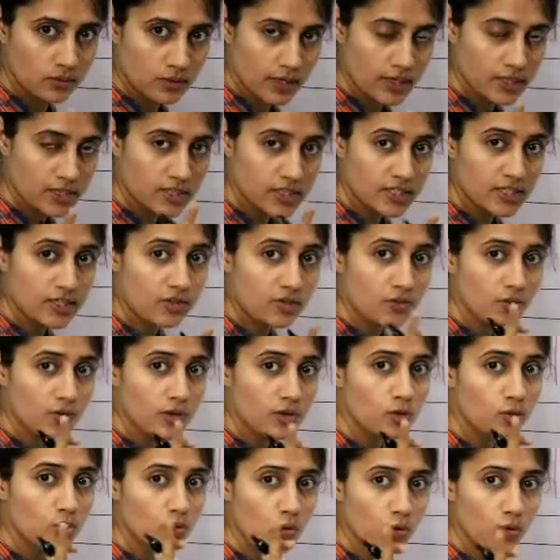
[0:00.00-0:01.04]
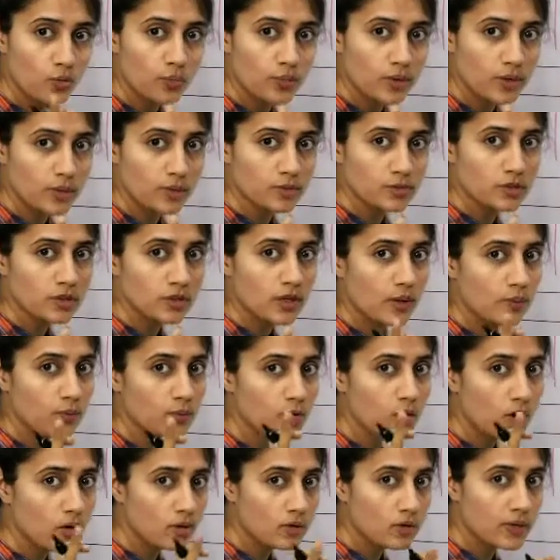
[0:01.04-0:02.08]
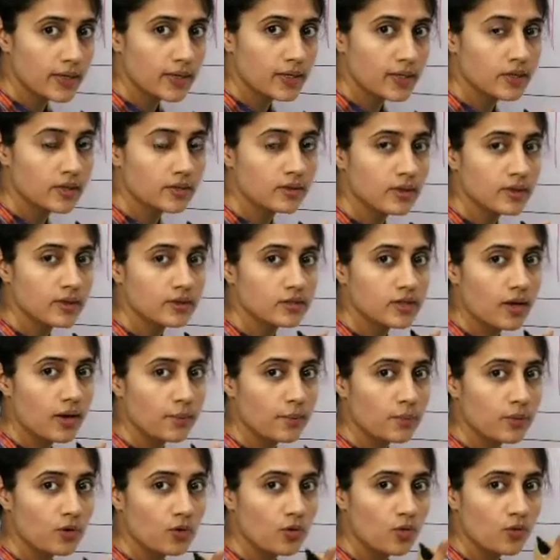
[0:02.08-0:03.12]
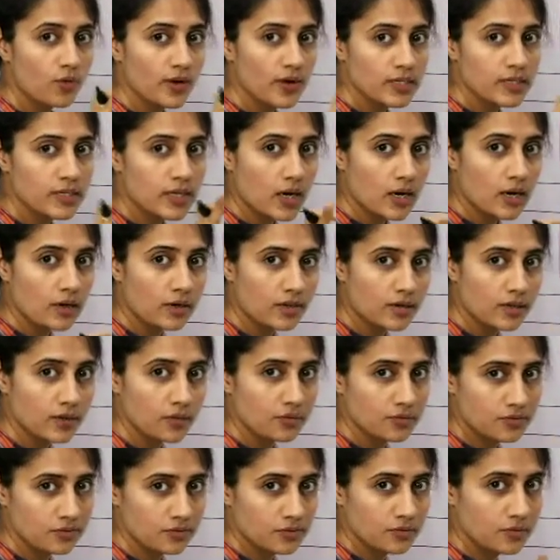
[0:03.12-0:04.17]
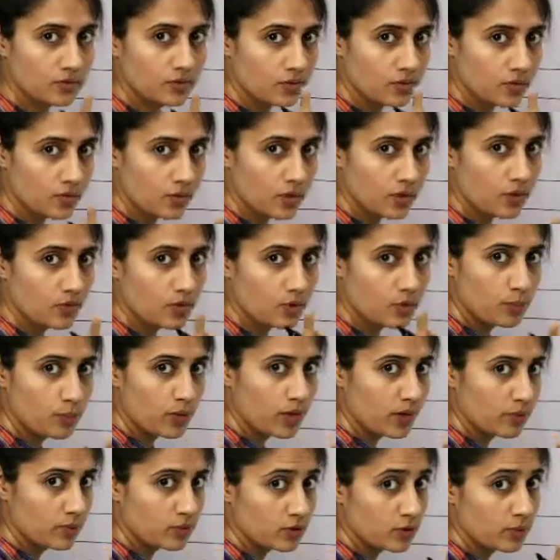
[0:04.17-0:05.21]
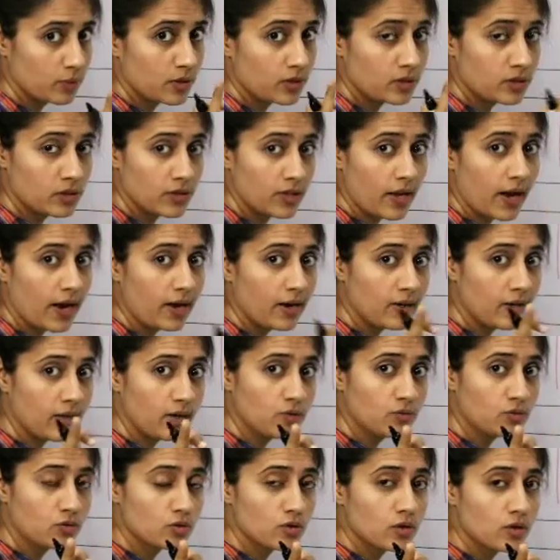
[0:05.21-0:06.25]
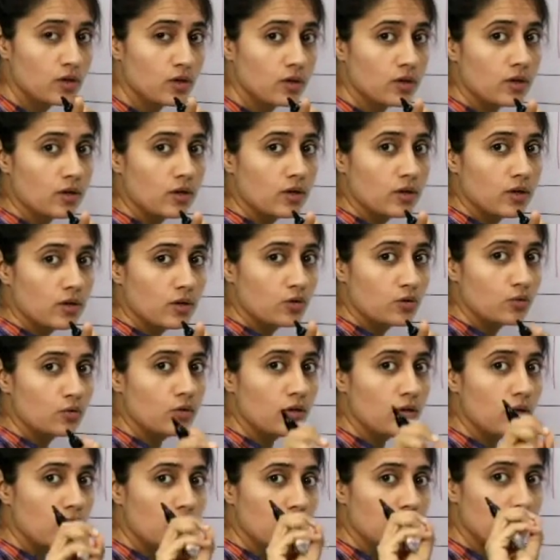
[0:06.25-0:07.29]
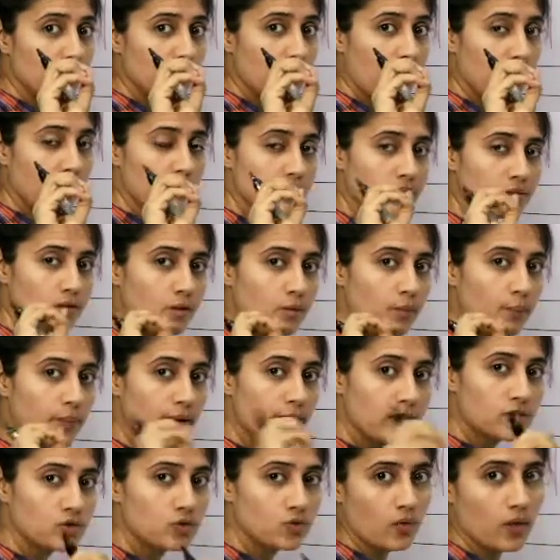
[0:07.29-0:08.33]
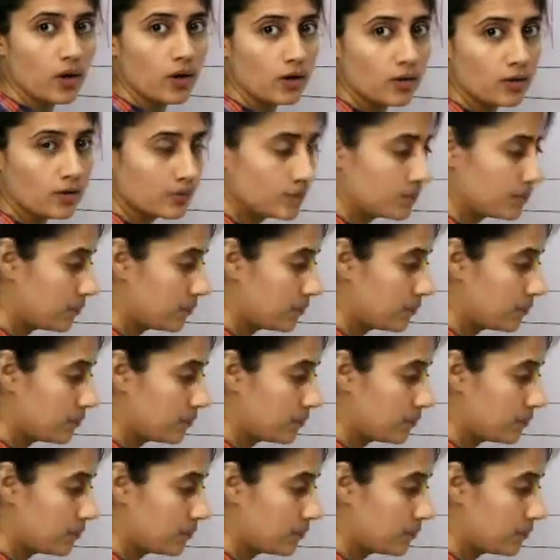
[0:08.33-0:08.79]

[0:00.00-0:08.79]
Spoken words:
SJF with non-preemption. I'm not taking the example of SRTF. Okay, with preemption, because that gives you that is the best one.